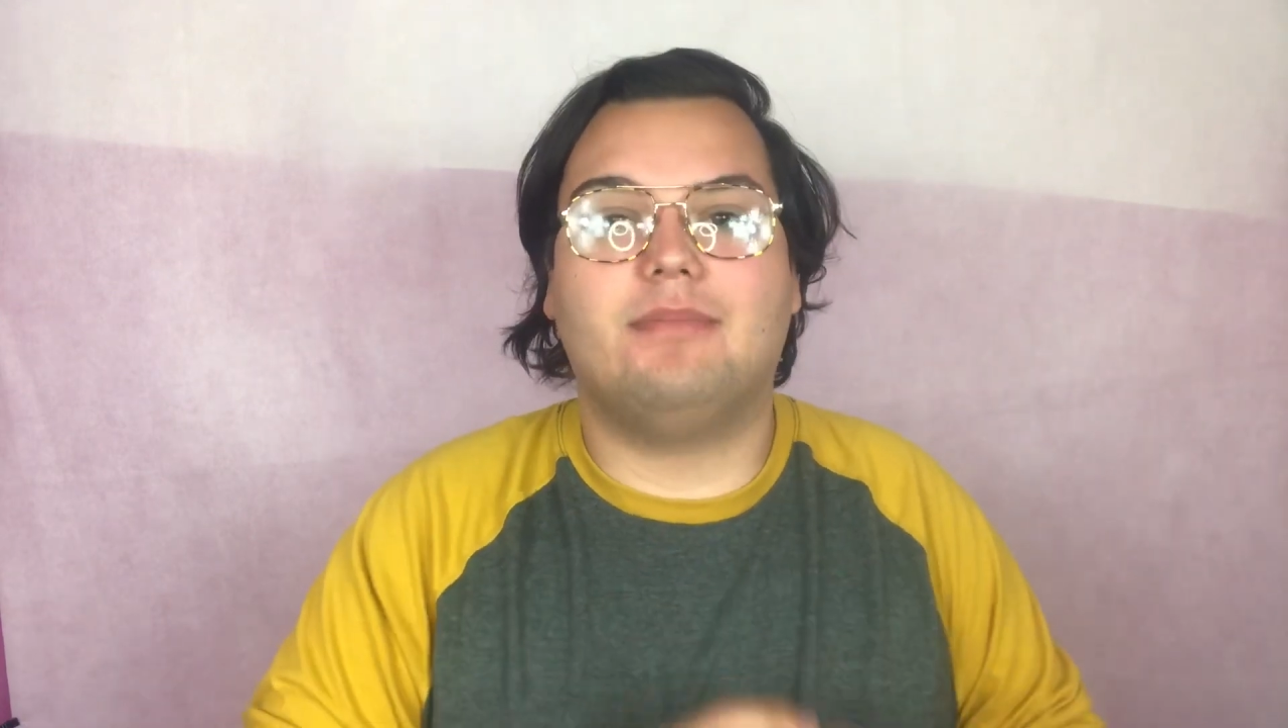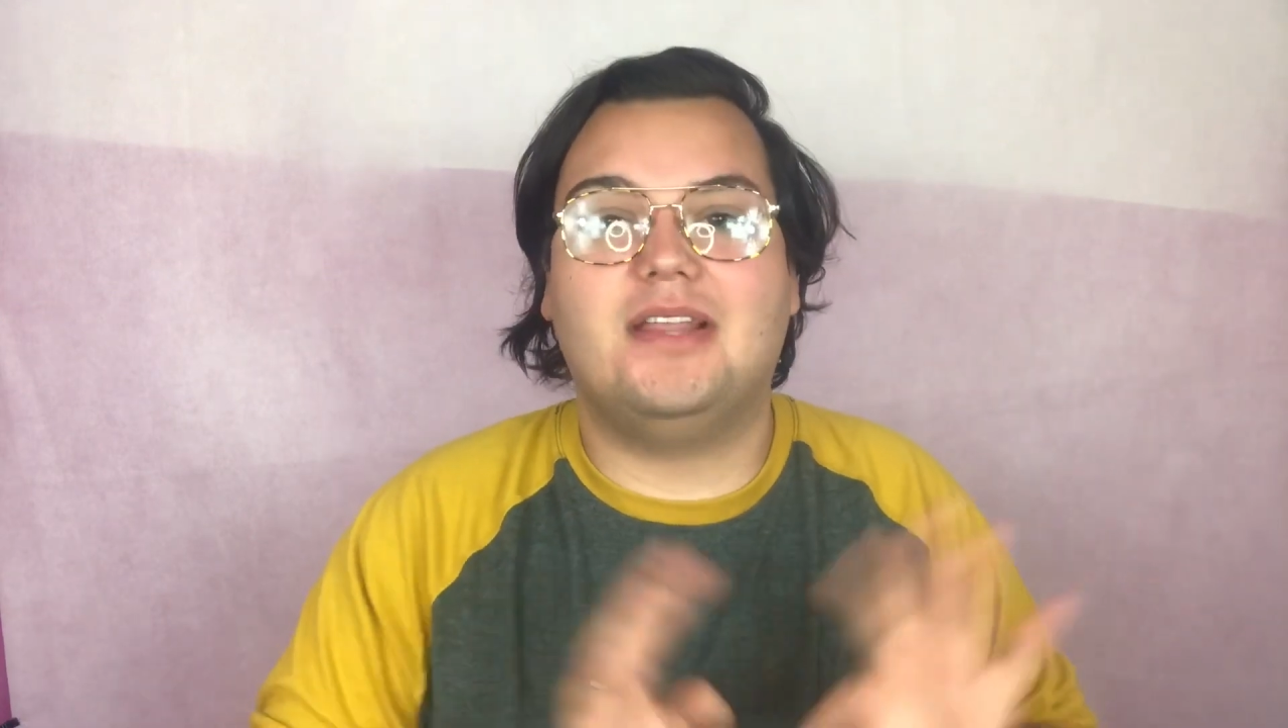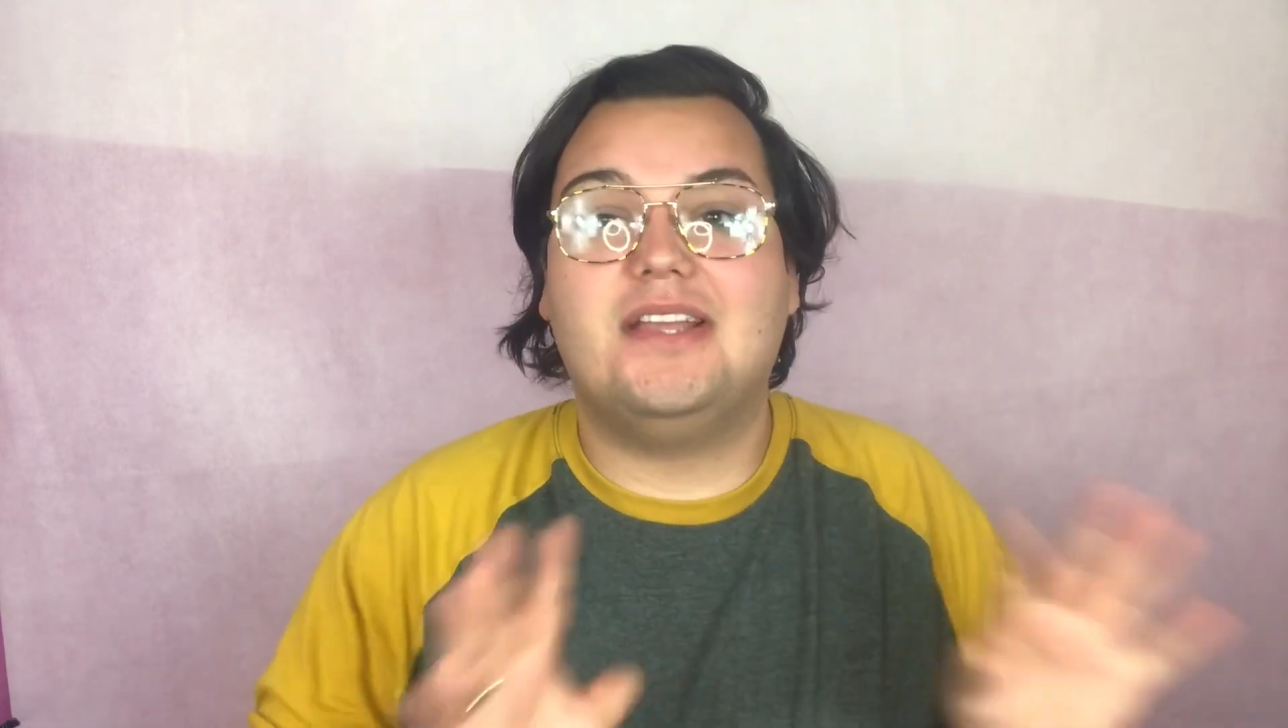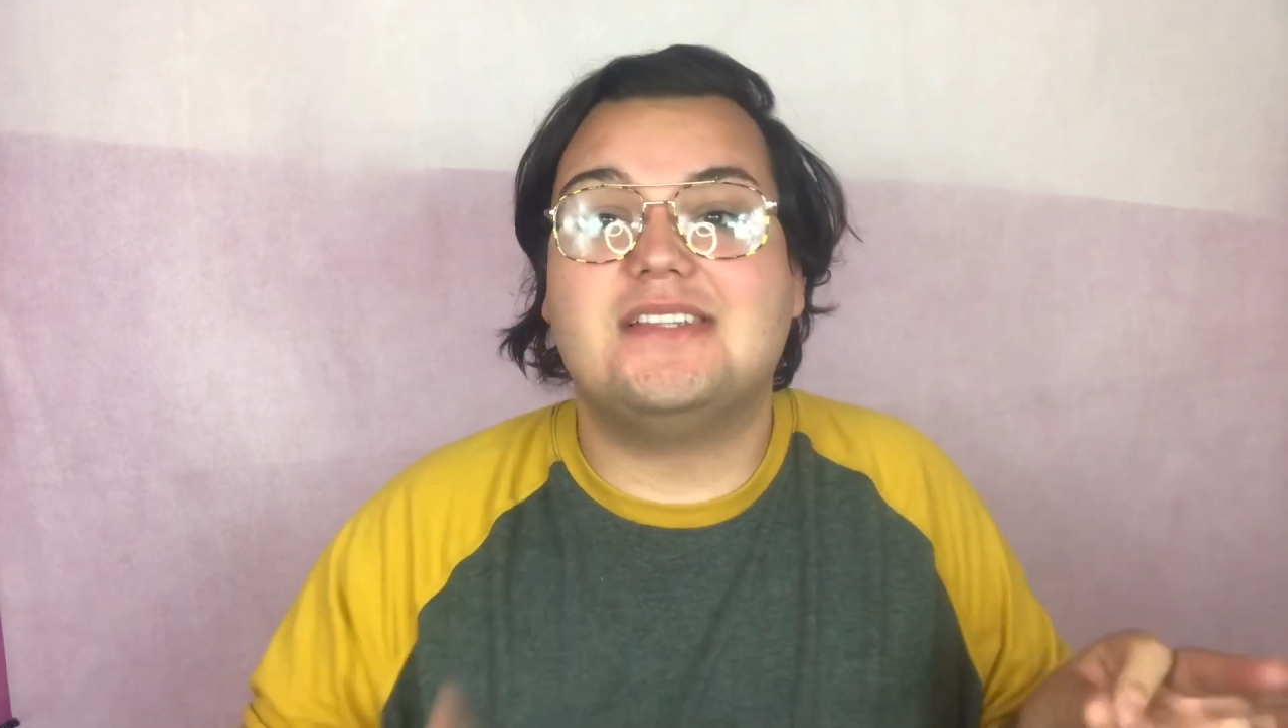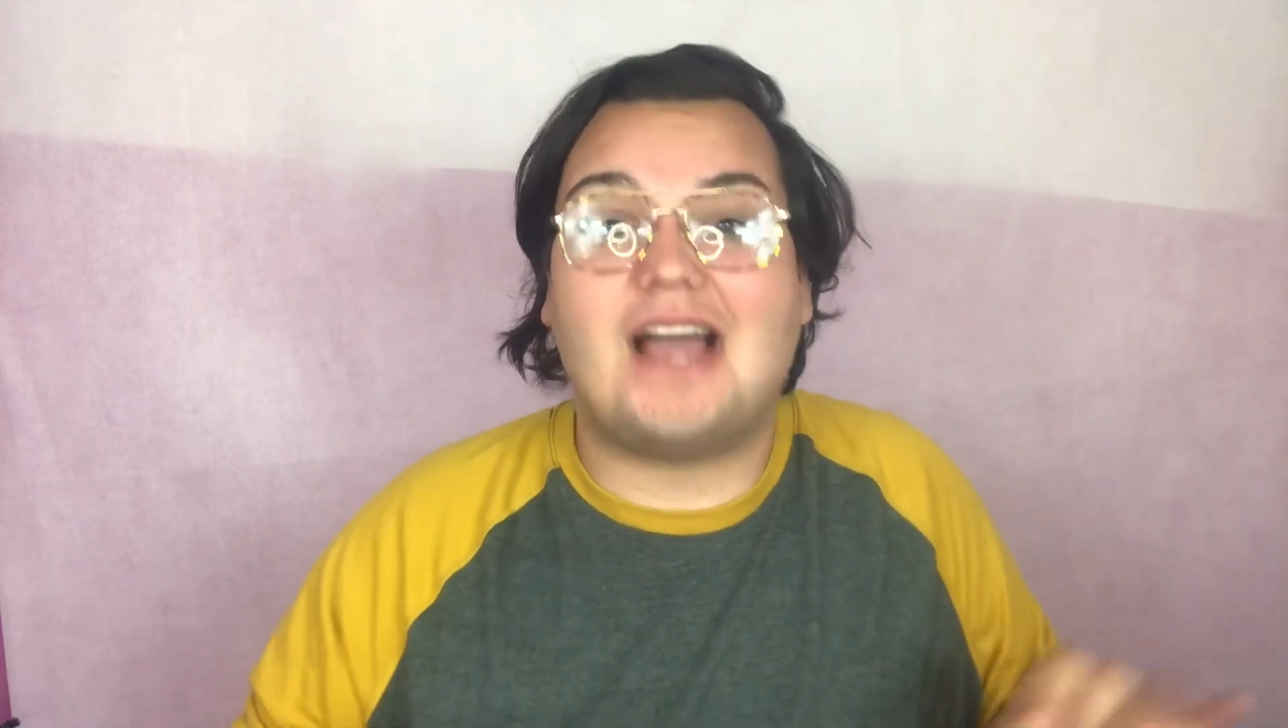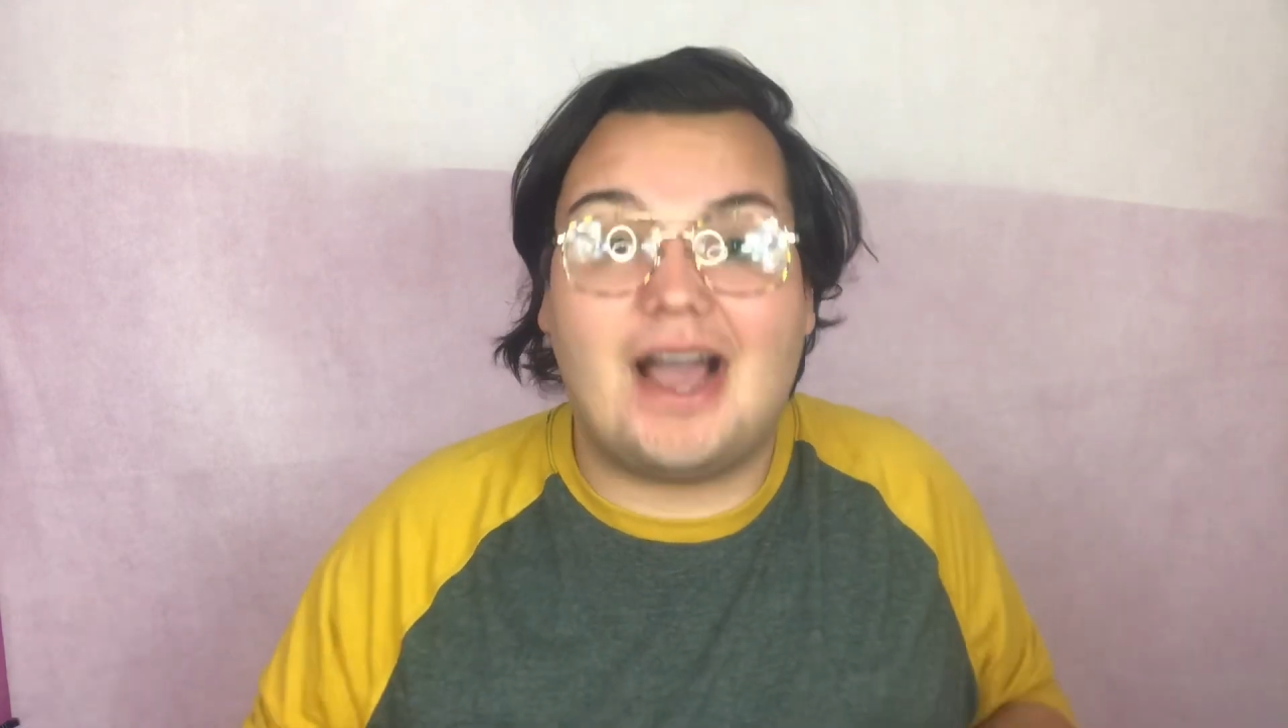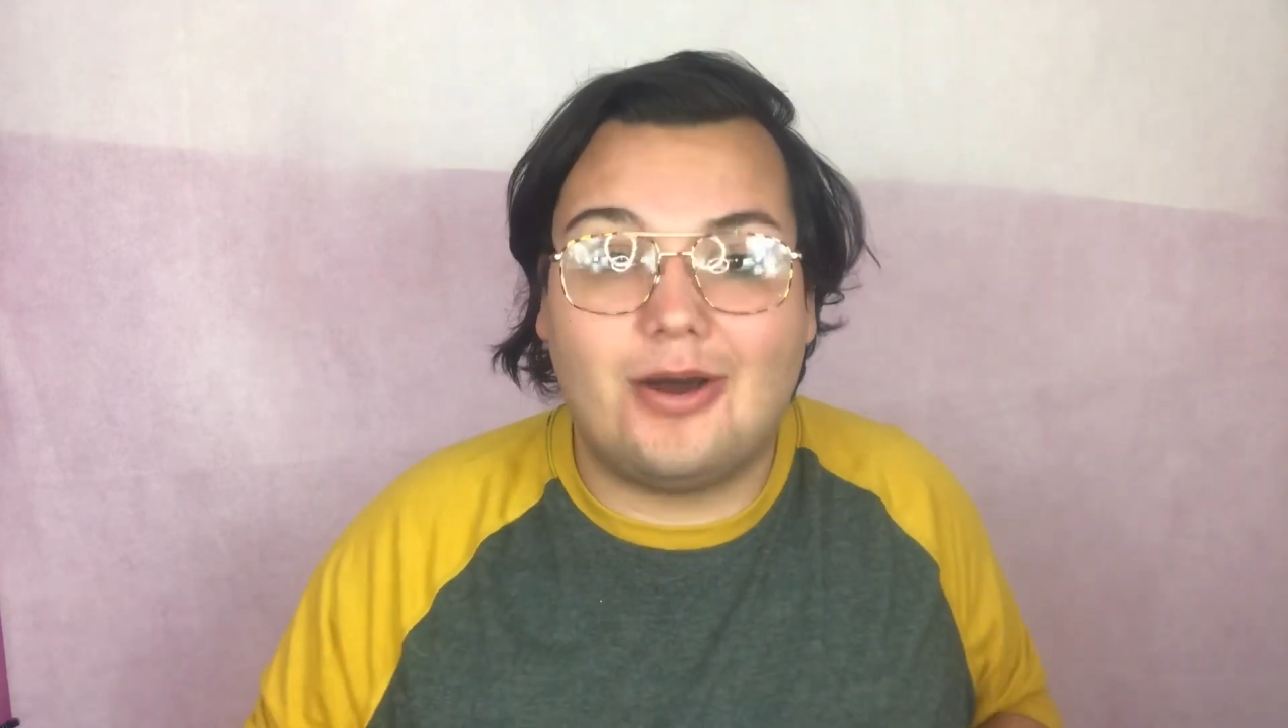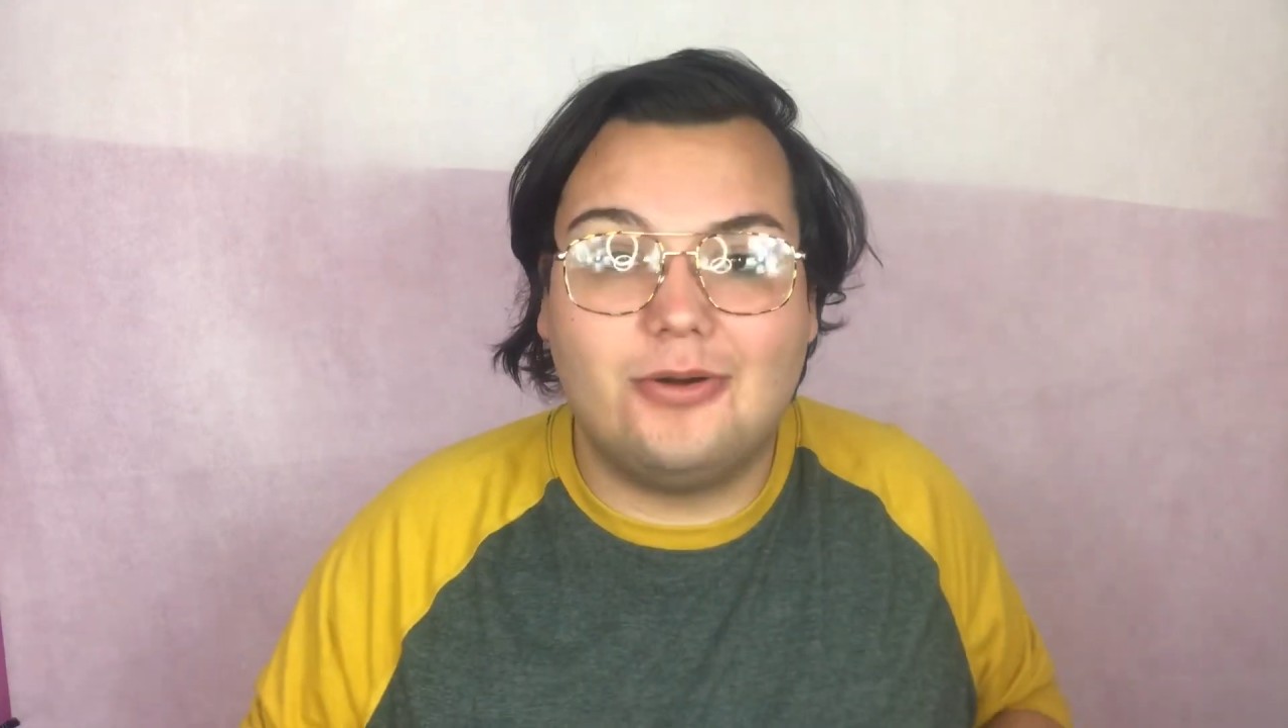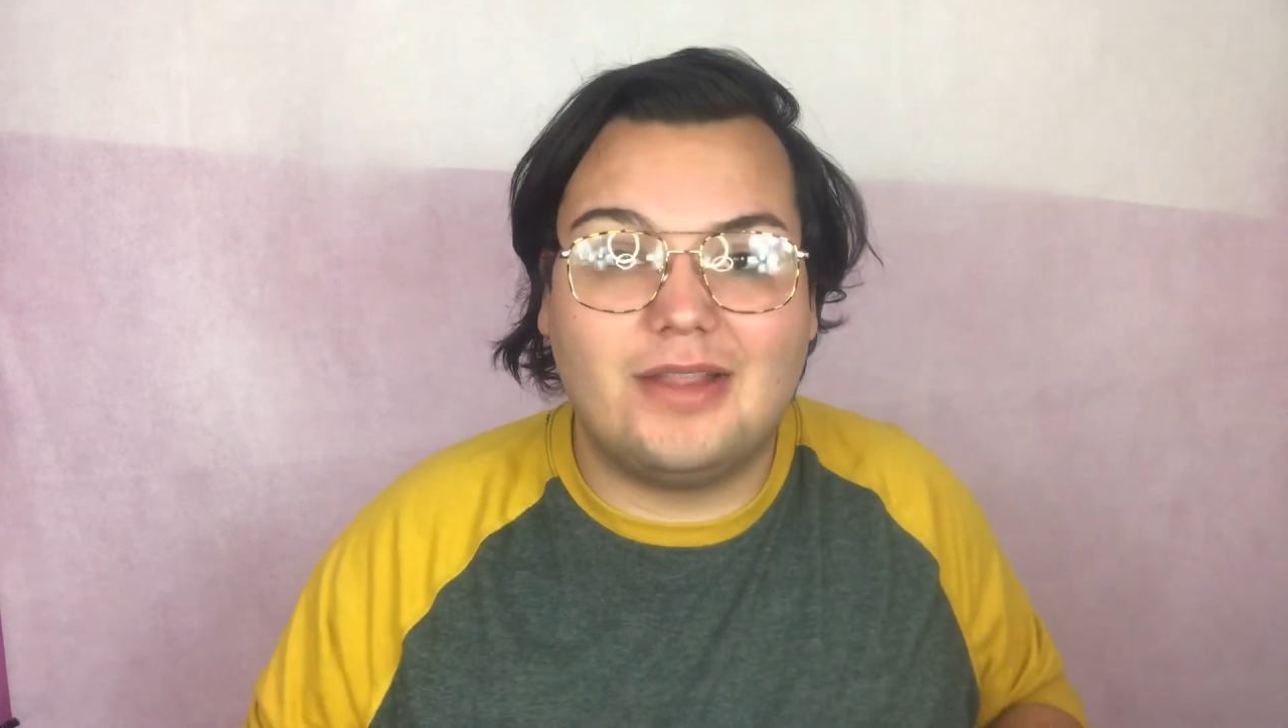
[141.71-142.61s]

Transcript: blinged out,